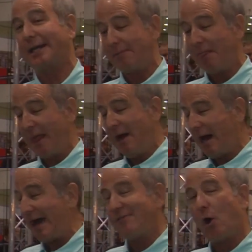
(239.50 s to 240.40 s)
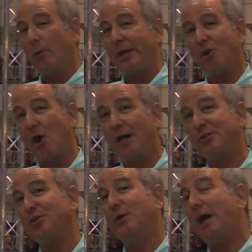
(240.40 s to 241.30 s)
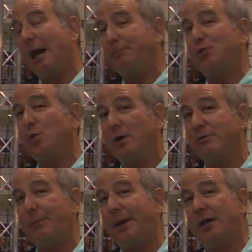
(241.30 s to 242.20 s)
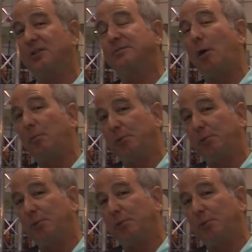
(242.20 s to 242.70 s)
it. I've already caught tuna up to 100 pounds, both